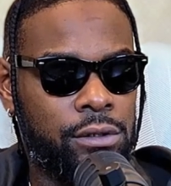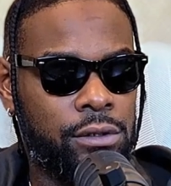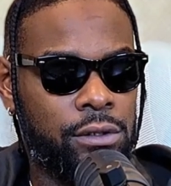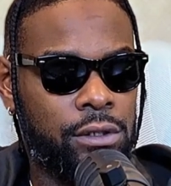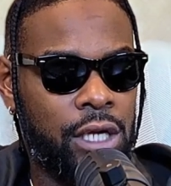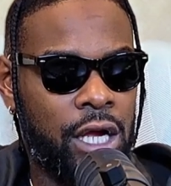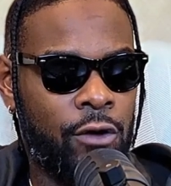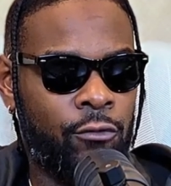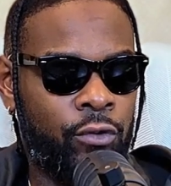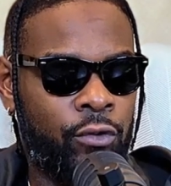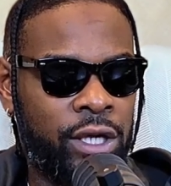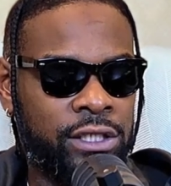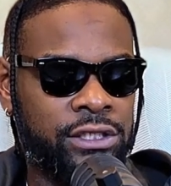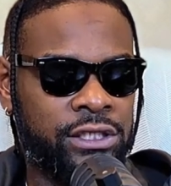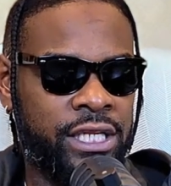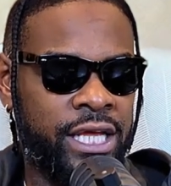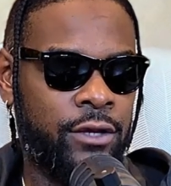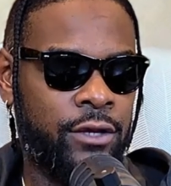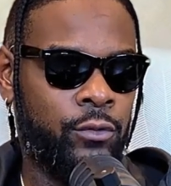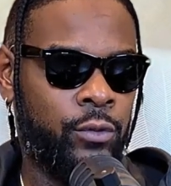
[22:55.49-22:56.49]
I
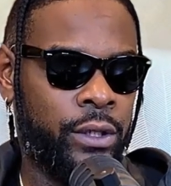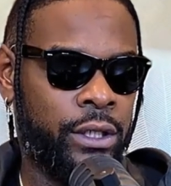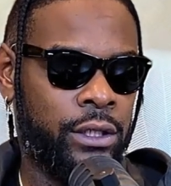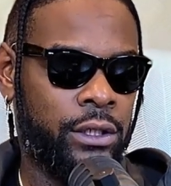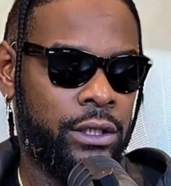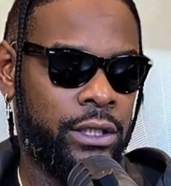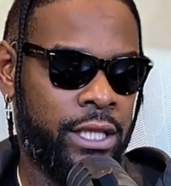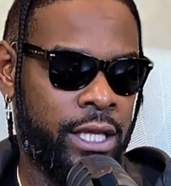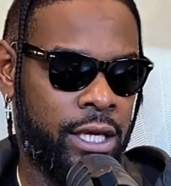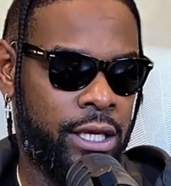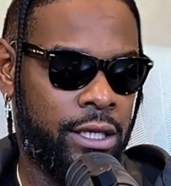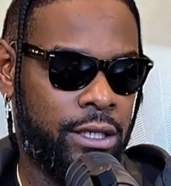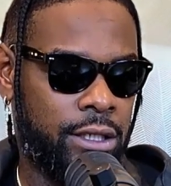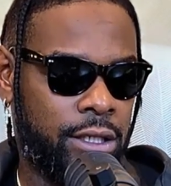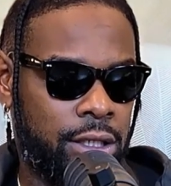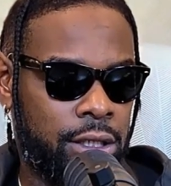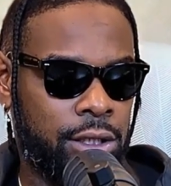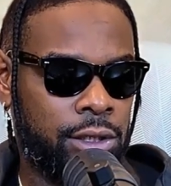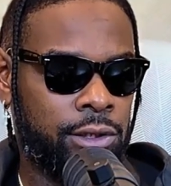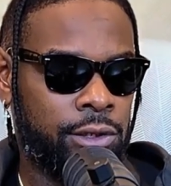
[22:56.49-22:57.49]
resonate with that
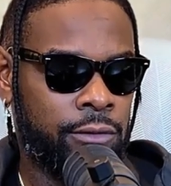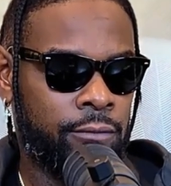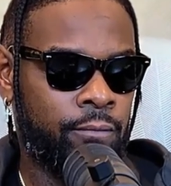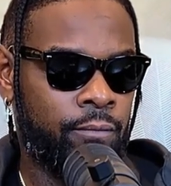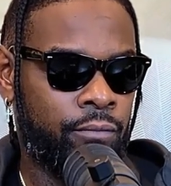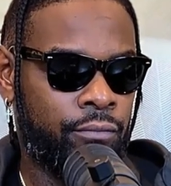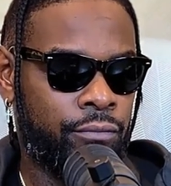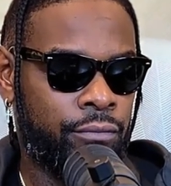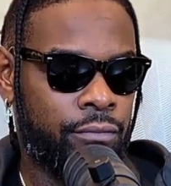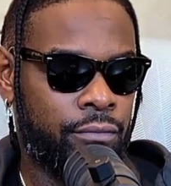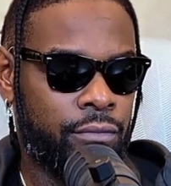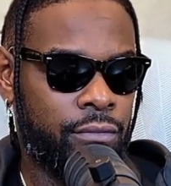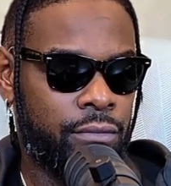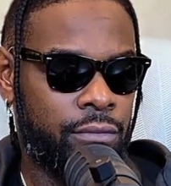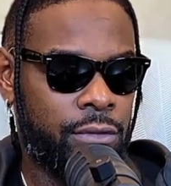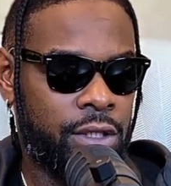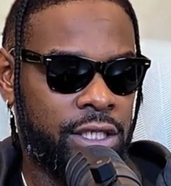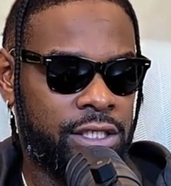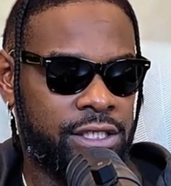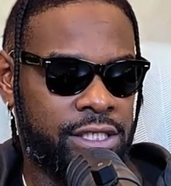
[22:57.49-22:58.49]

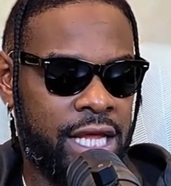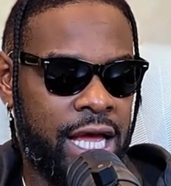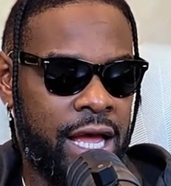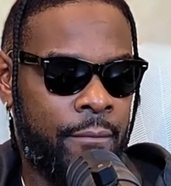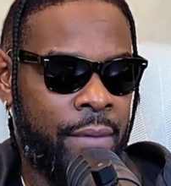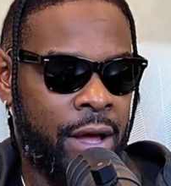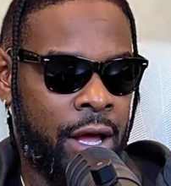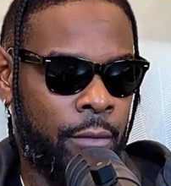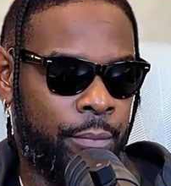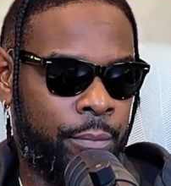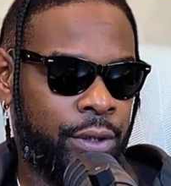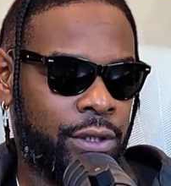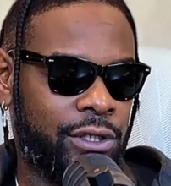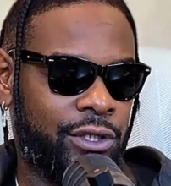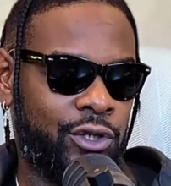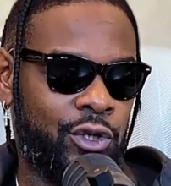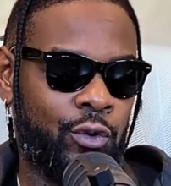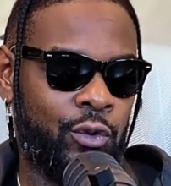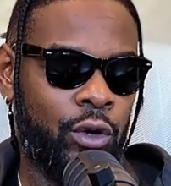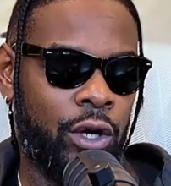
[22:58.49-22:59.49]
it's not about pulling
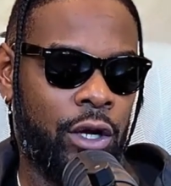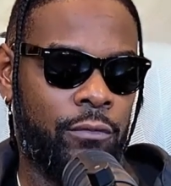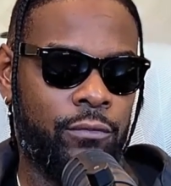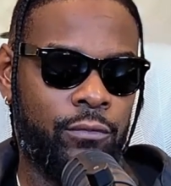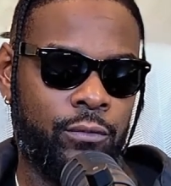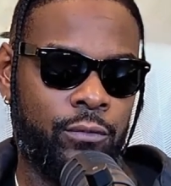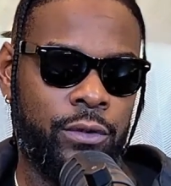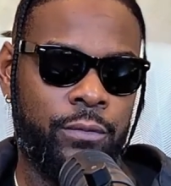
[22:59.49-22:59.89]
you up. We're